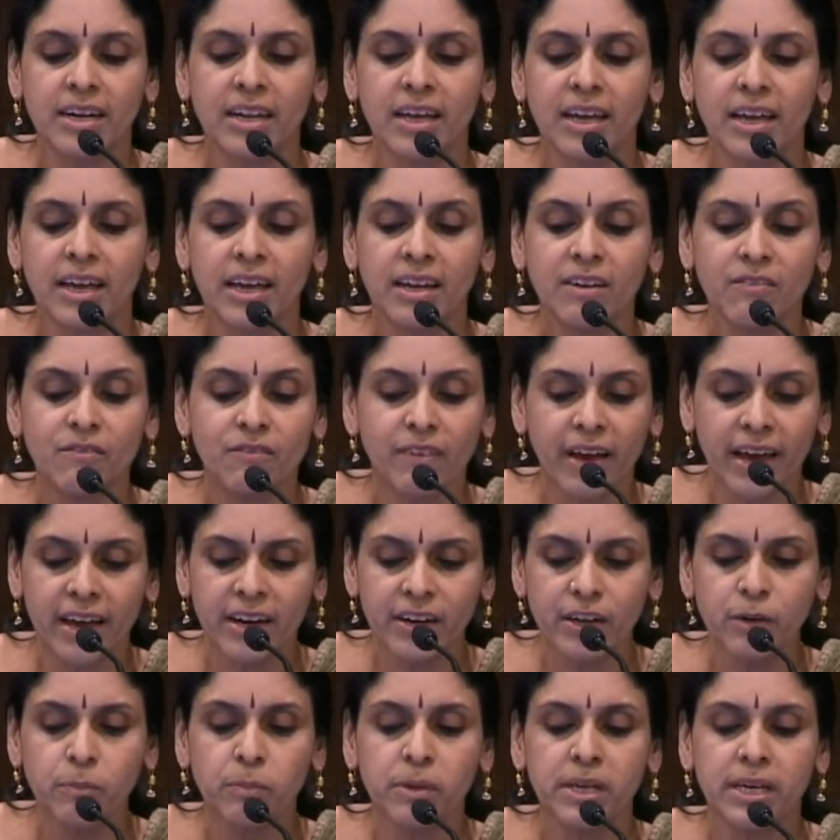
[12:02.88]
that
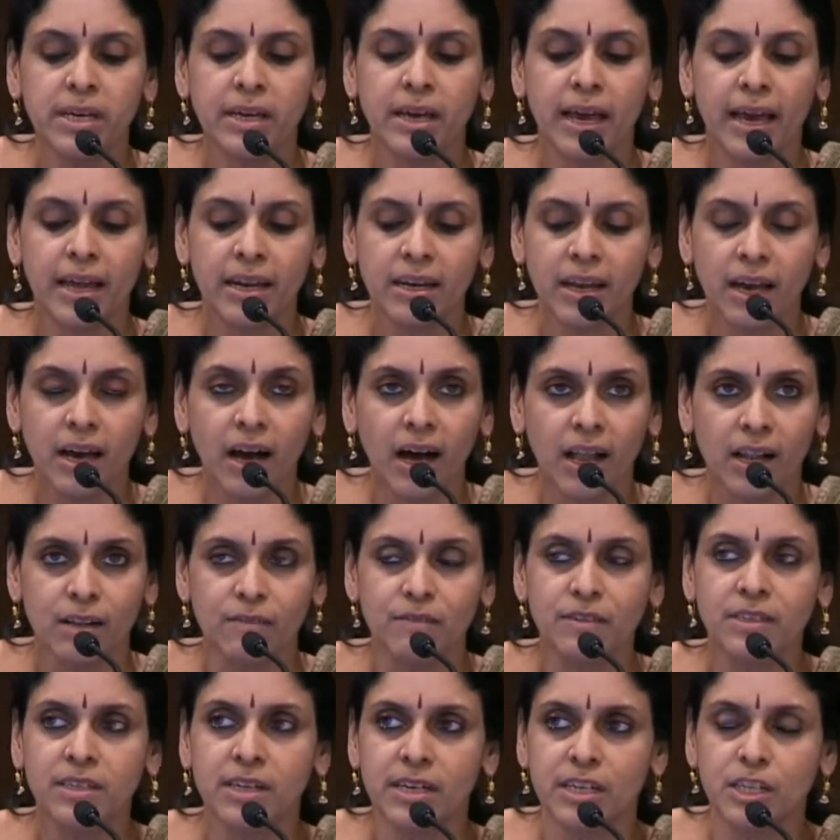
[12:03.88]
invariably
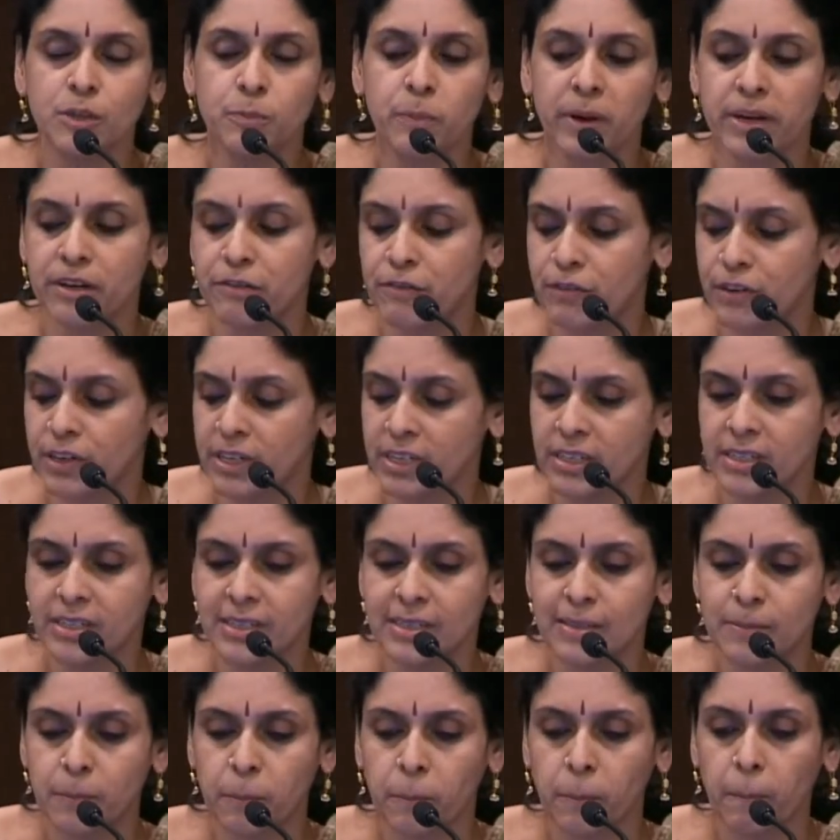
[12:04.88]
engulfs its
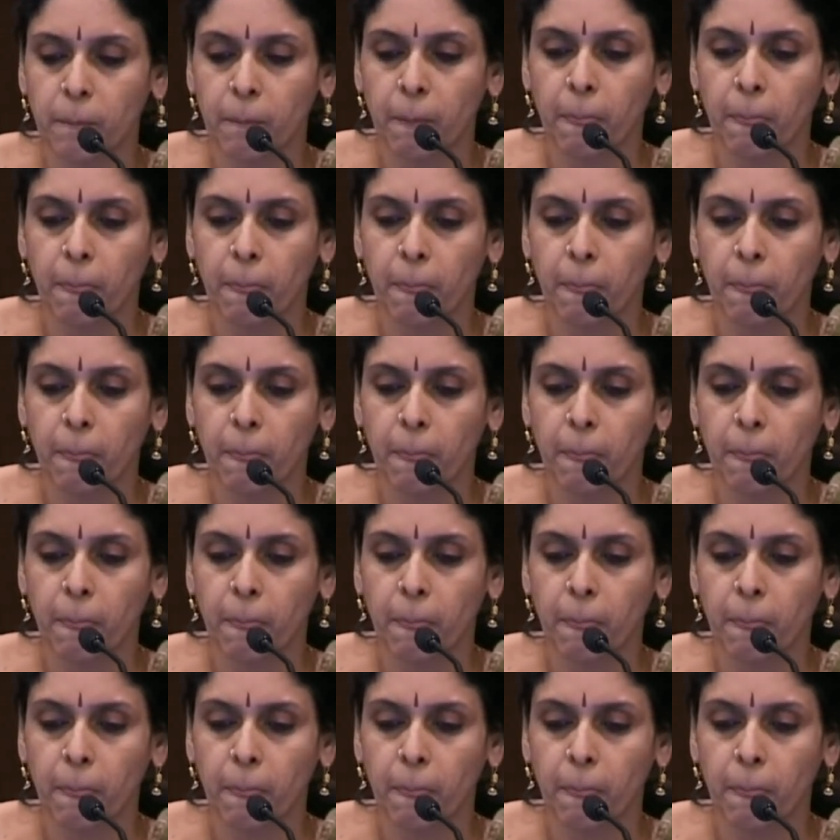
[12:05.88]
peripheries.